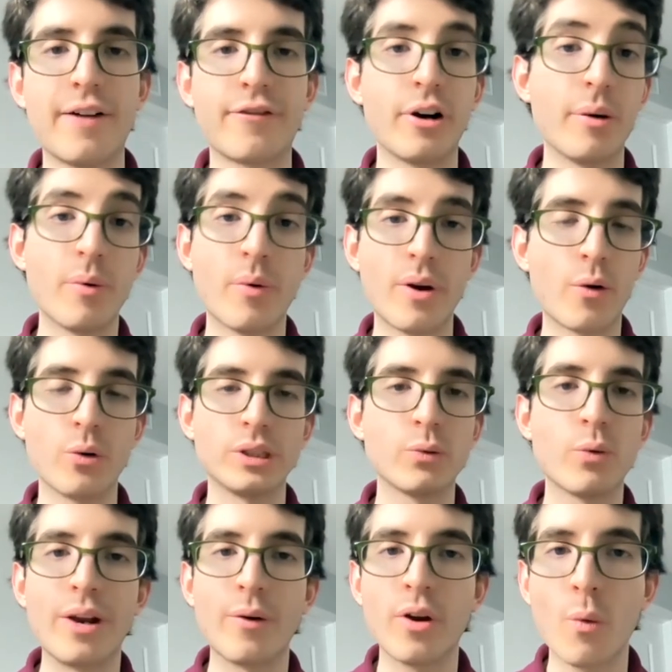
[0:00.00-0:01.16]
For everyone who's
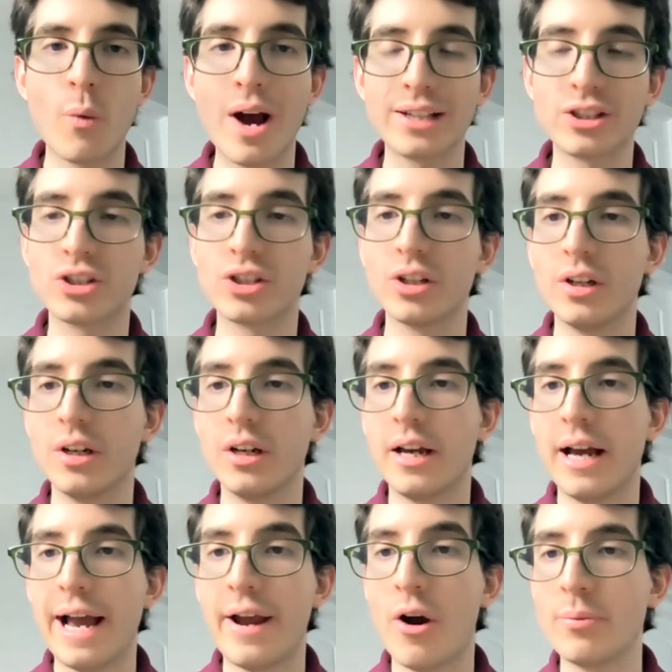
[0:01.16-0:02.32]
going to watch,
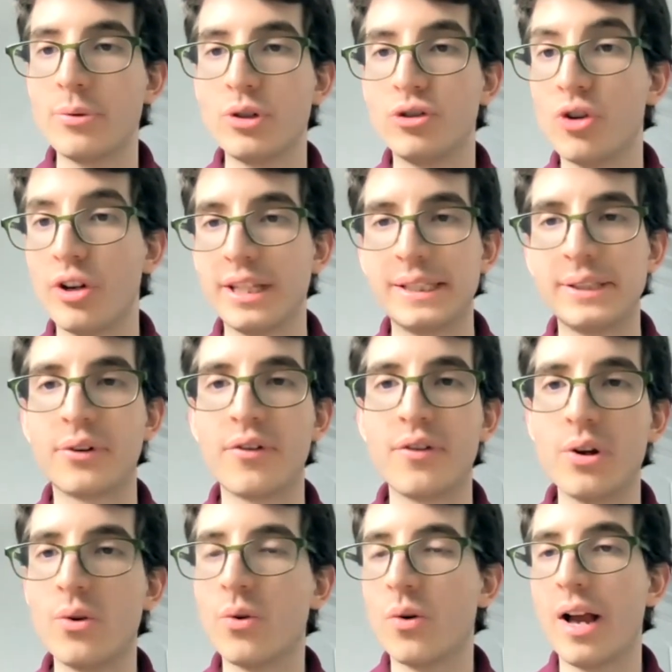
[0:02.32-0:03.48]
I hope you enjoyed this
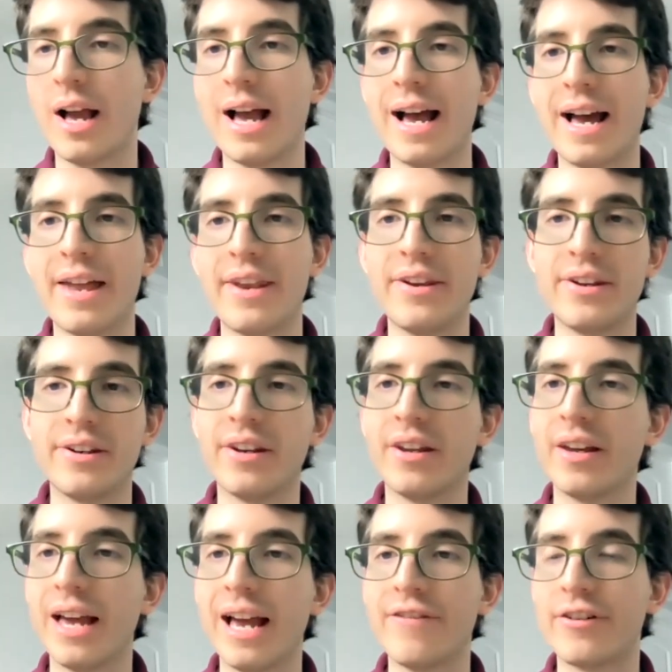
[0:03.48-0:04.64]
interview
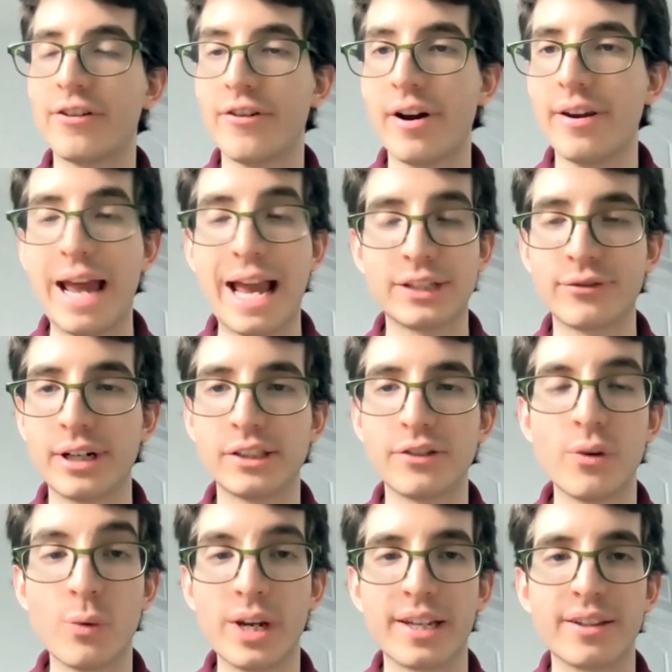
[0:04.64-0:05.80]
and have a nice rest of
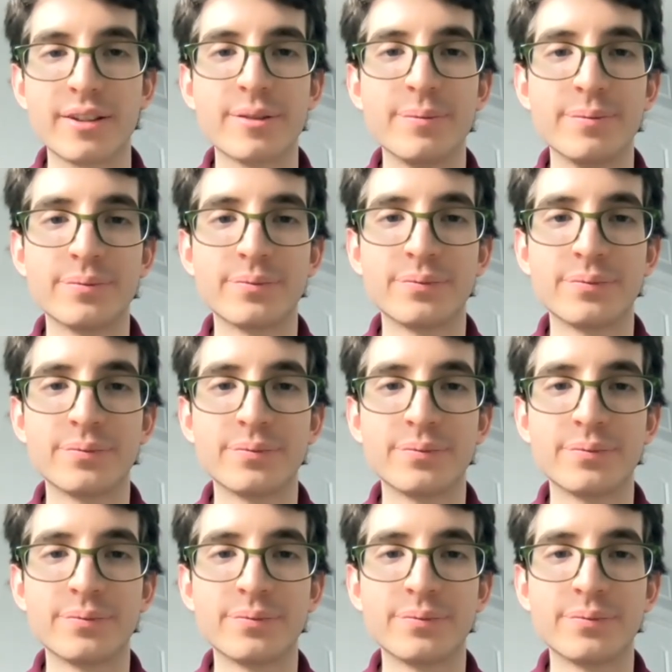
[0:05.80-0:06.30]
the weekend.